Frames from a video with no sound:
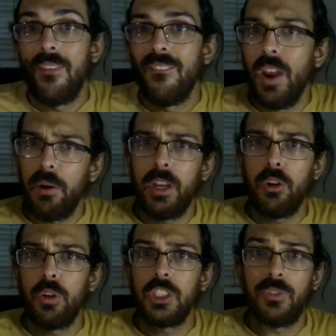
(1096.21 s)
very
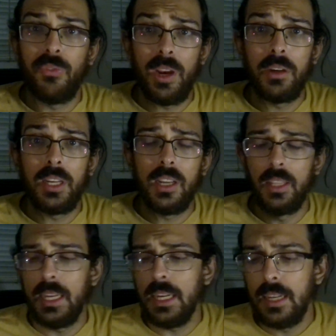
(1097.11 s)
crisp, very
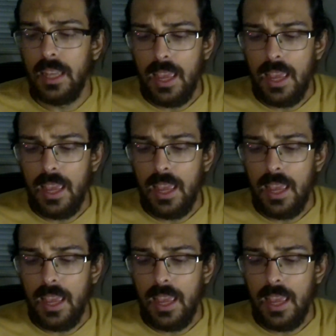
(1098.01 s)
clean,